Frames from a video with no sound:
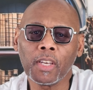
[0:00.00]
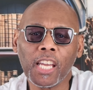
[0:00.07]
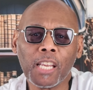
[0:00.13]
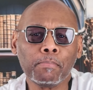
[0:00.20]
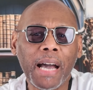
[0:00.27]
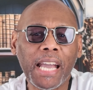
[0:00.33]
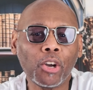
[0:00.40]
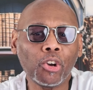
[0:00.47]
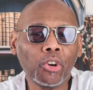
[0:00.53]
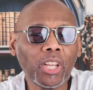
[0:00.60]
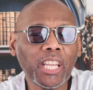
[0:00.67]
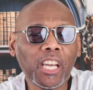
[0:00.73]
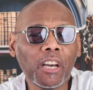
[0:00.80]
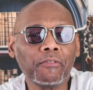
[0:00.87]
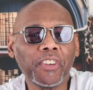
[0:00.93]
In my
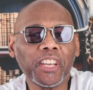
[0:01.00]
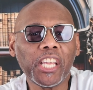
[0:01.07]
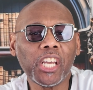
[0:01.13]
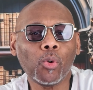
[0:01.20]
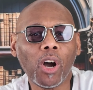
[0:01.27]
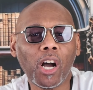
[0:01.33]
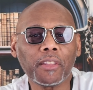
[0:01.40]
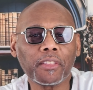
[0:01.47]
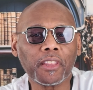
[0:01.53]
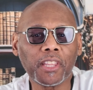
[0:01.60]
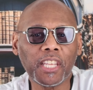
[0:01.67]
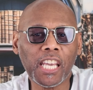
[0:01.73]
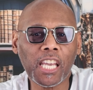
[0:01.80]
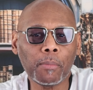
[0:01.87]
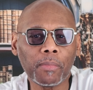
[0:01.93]
earlier video on
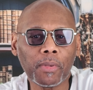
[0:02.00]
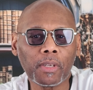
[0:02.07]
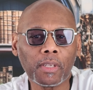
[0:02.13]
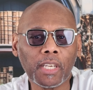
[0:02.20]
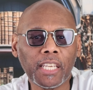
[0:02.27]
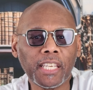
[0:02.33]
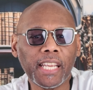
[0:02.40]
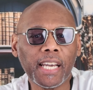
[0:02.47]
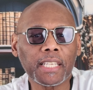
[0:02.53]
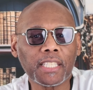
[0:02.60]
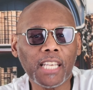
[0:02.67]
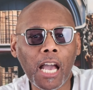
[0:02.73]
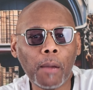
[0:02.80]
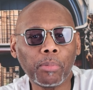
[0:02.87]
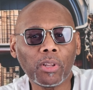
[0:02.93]
theme, in the
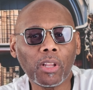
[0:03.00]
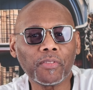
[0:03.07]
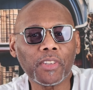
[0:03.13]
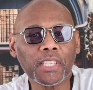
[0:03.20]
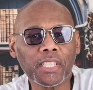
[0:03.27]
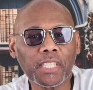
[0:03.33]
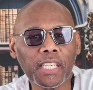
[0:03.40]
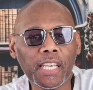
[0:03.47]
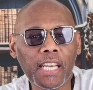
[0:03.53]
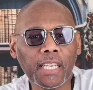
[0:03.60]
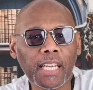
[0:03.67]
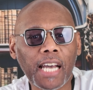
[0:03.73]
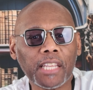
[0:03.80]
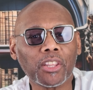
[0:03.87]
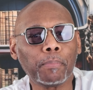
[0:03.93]
example of the scene
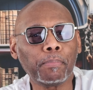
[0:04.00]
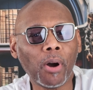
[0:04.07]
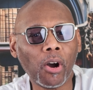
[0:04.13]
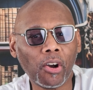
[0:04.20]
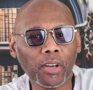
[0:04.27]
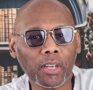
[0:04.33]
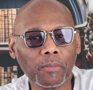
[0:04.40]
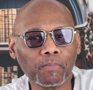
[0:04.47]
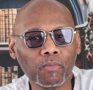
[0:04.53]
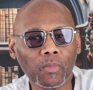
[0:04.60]
at the park,